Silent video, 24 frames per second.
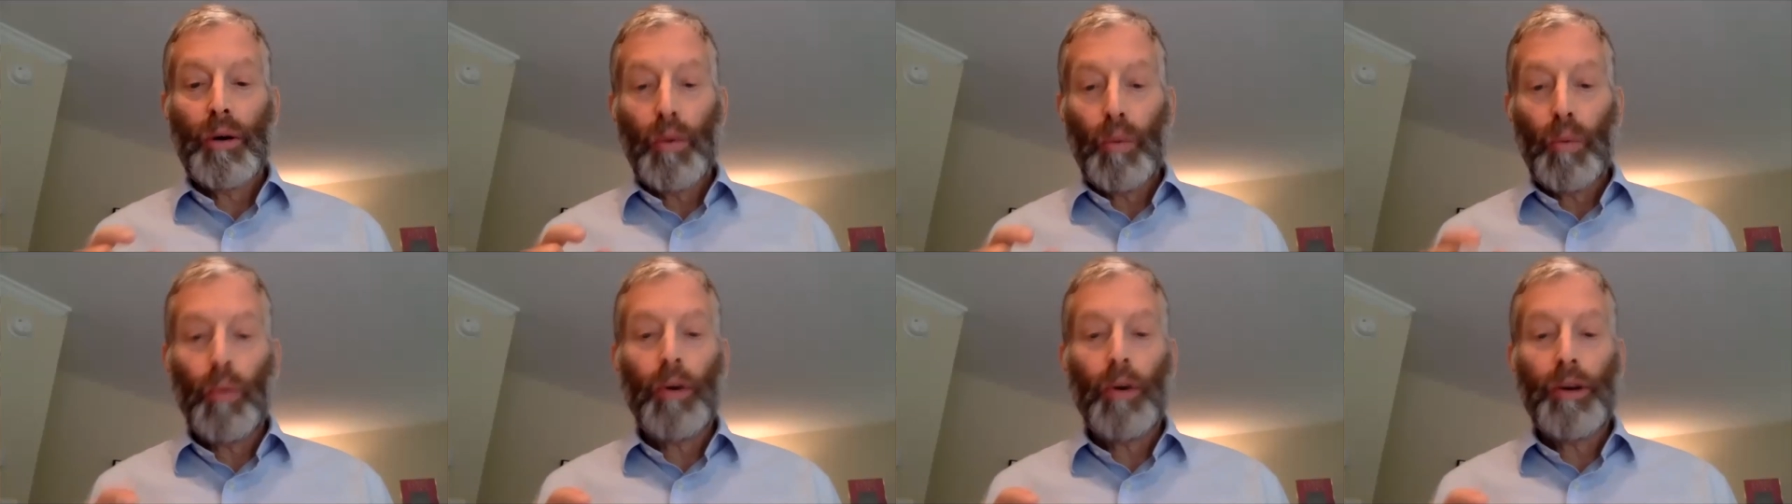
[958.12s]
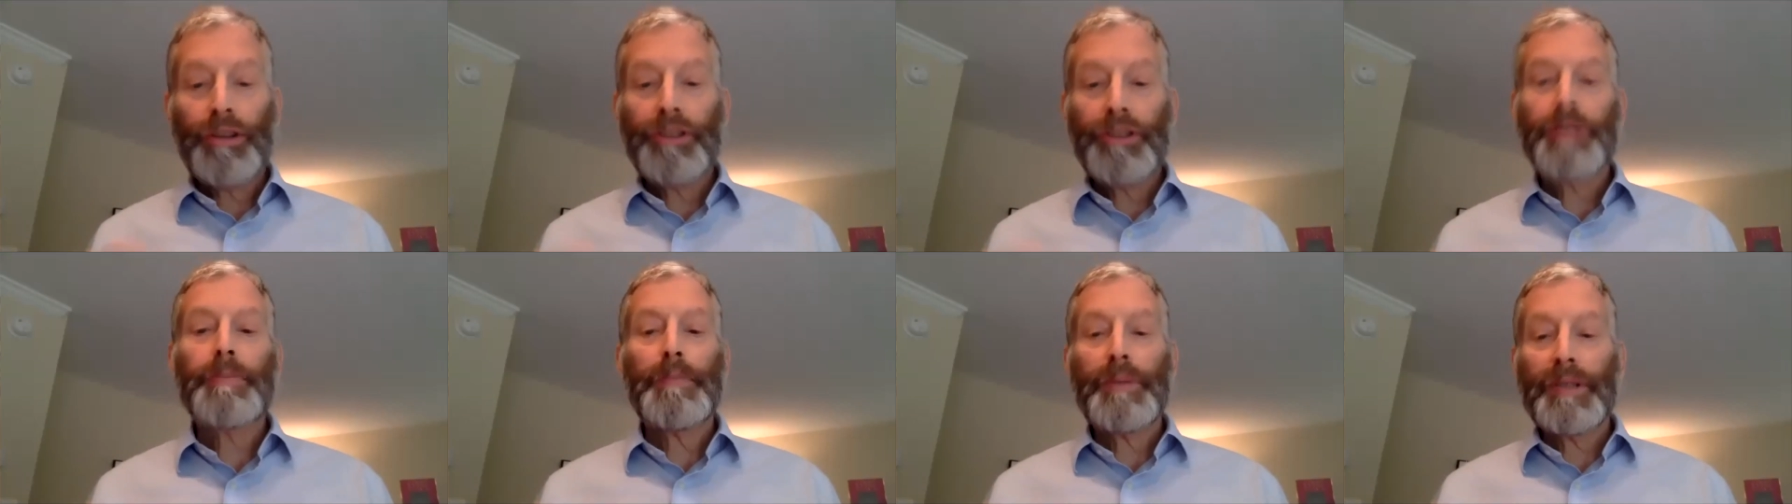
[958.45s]

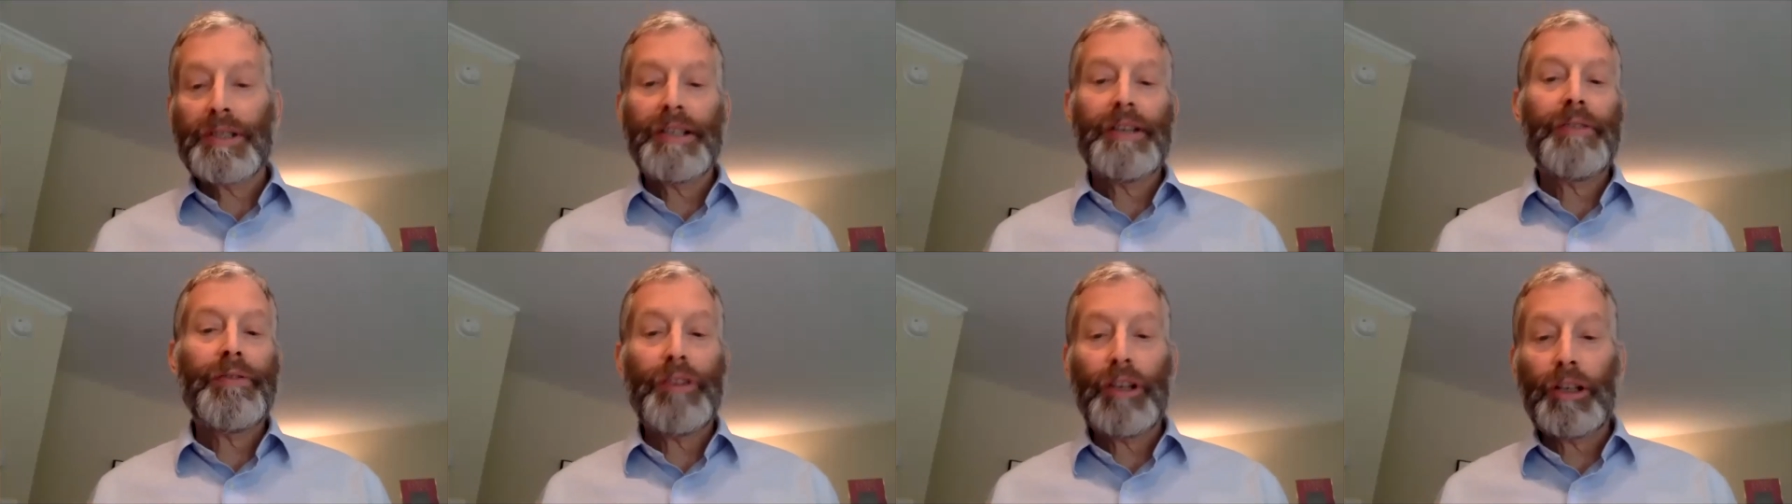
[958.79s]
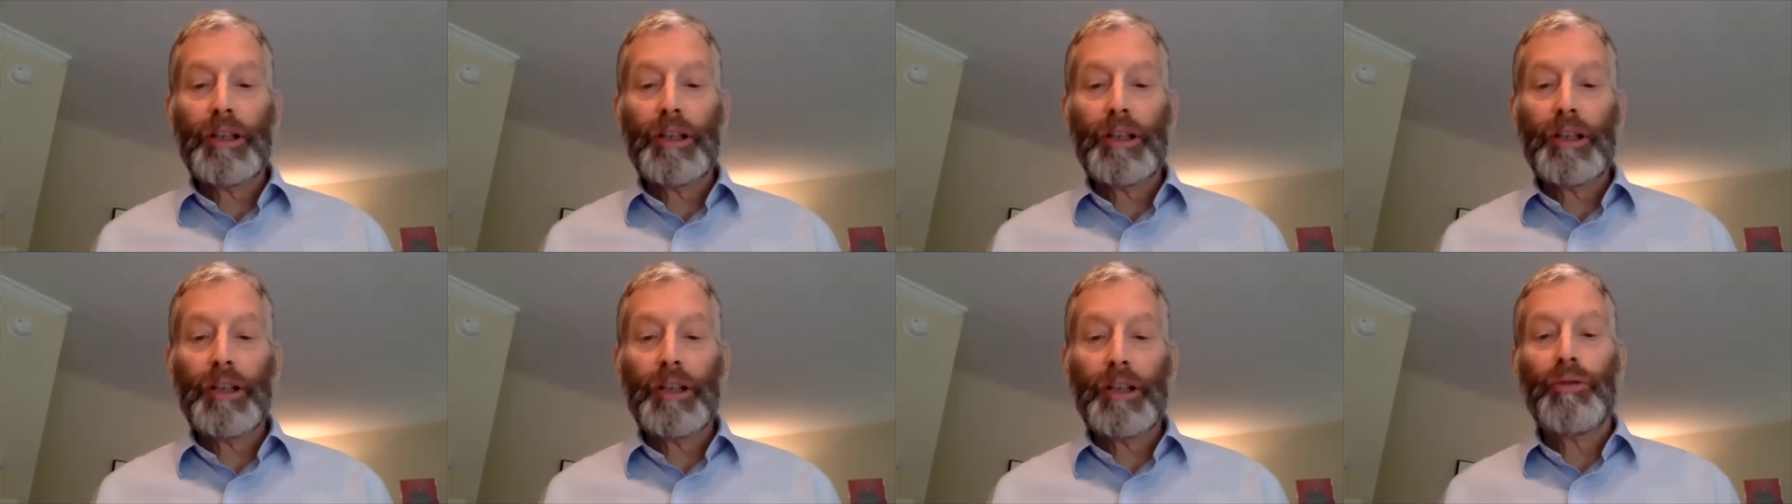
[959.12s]
one
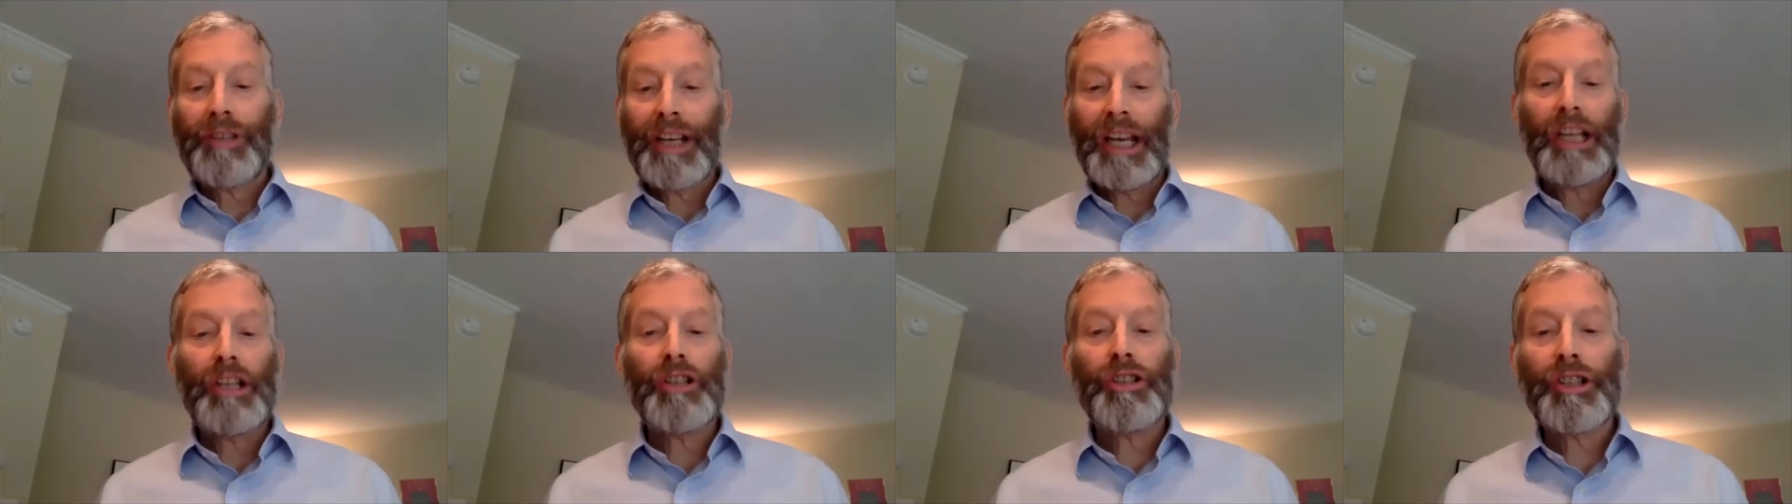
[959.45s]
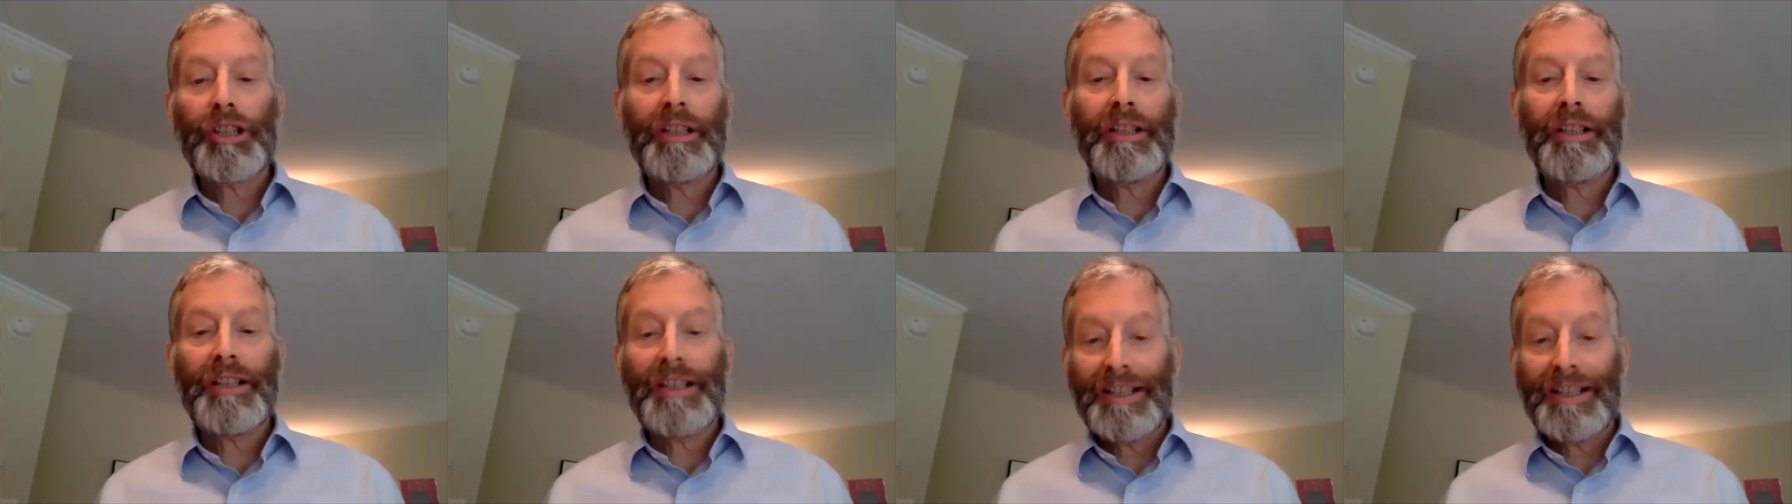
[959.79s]
specific
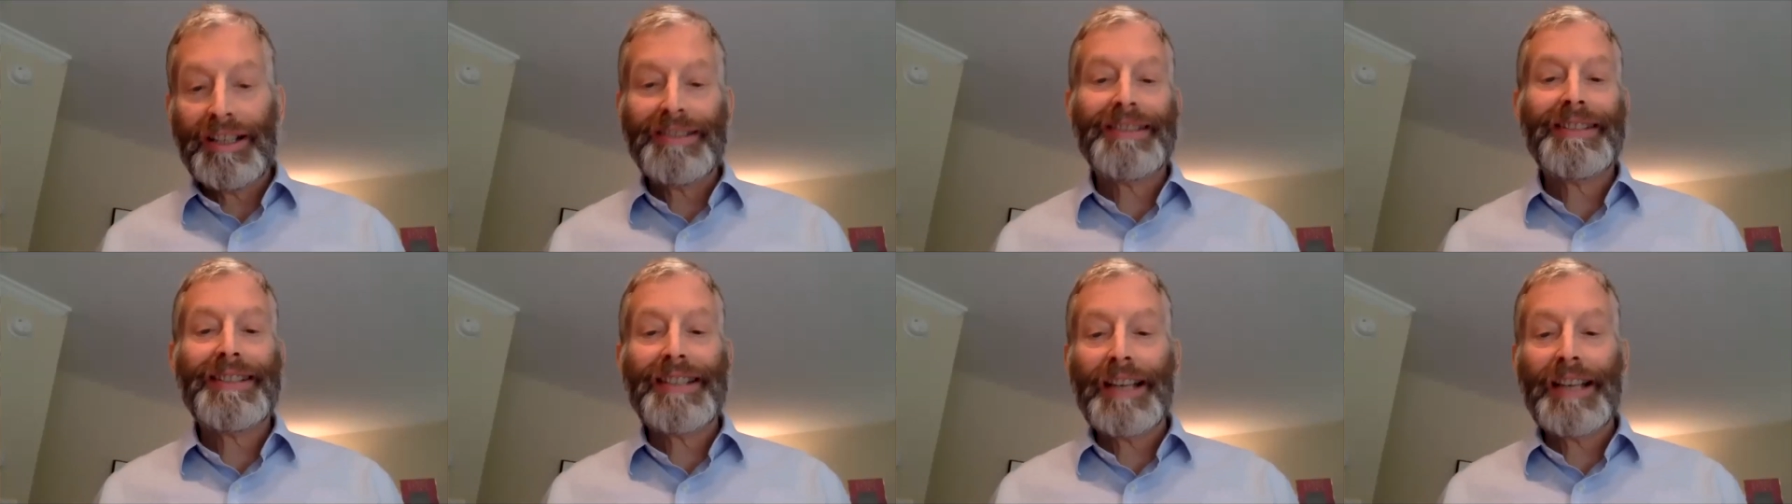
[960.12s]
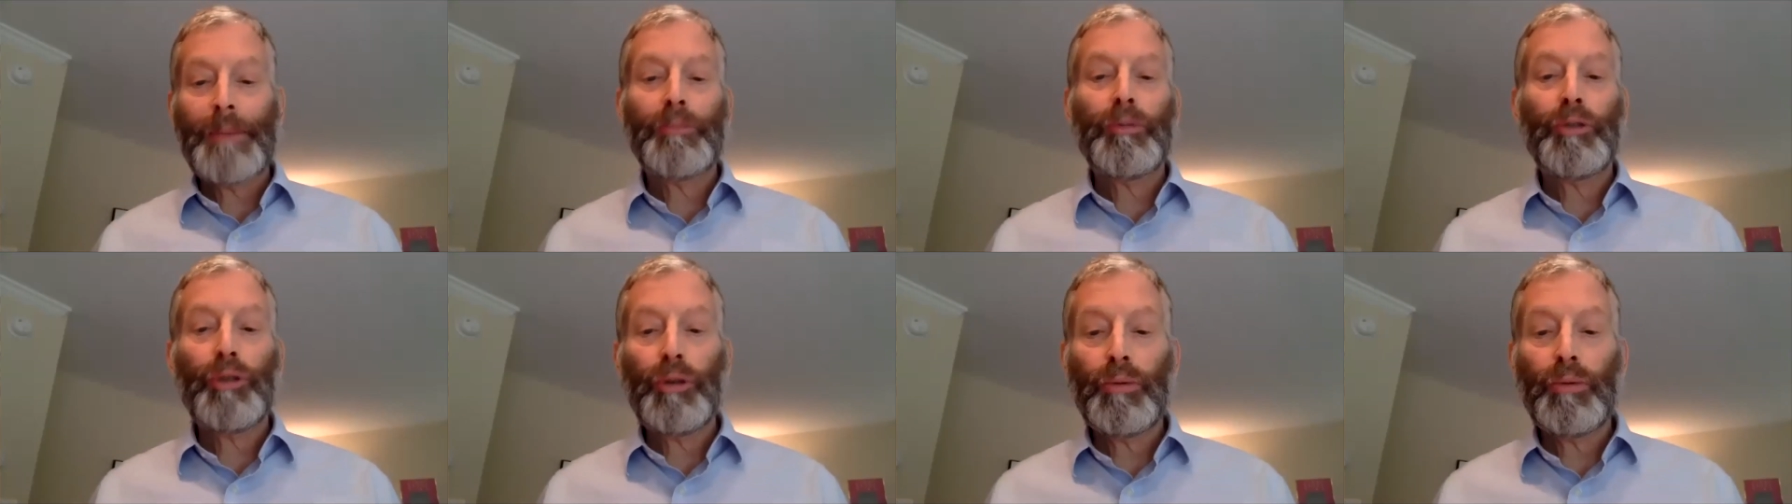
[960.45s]
mutation in
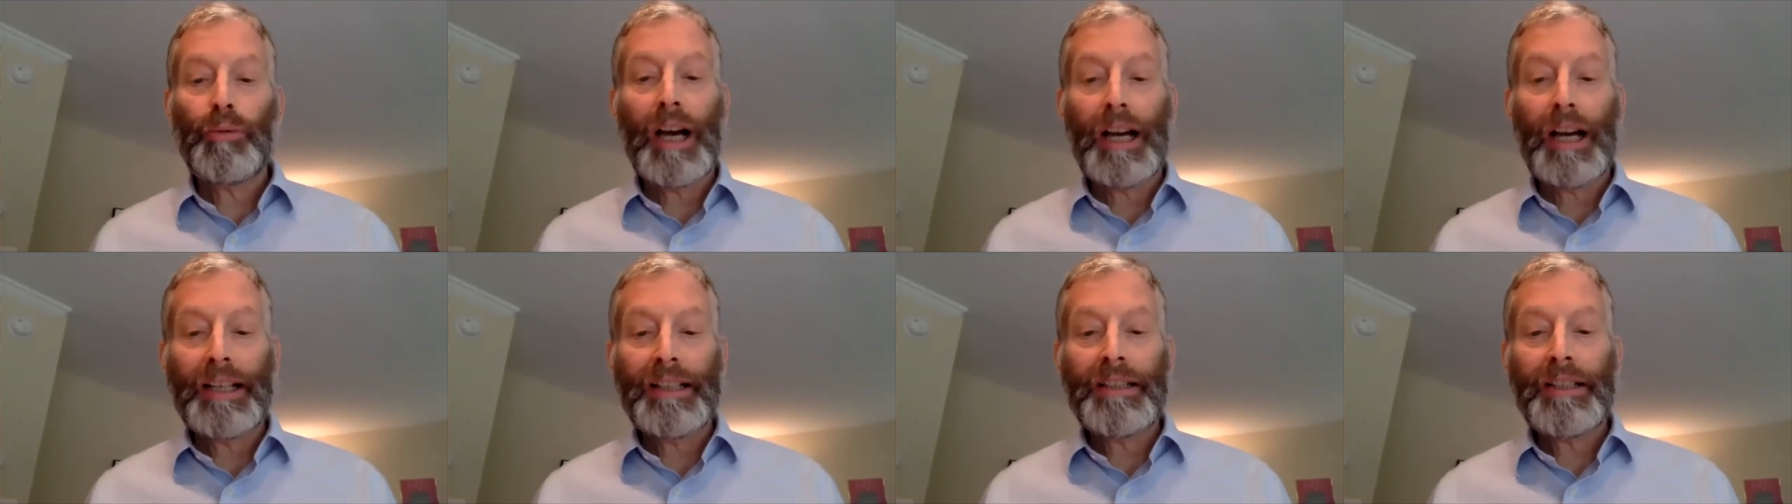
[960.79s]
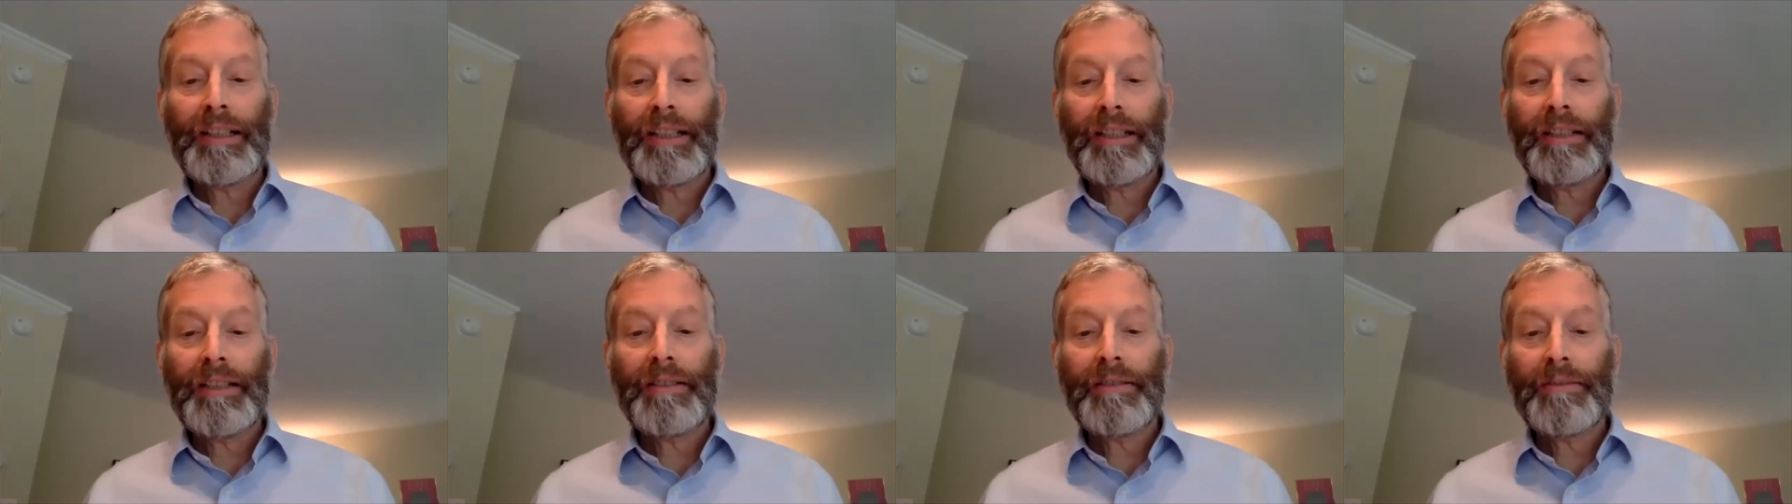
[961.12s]

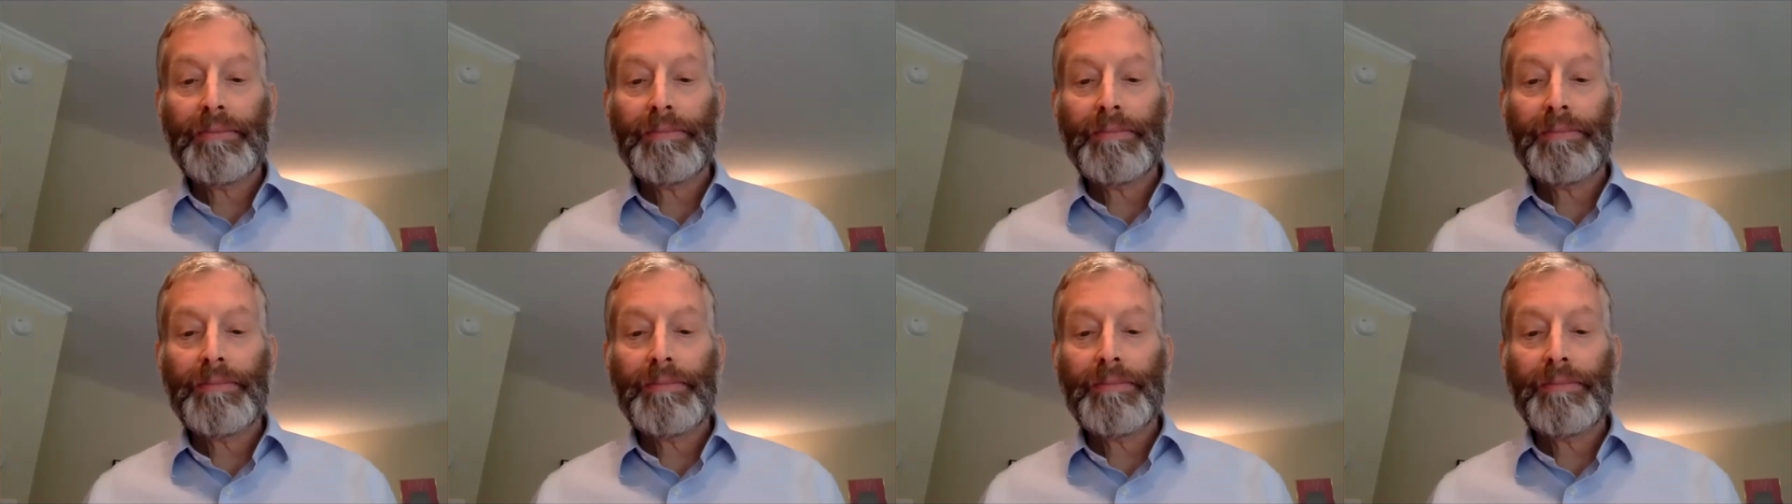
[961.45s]
CEP290?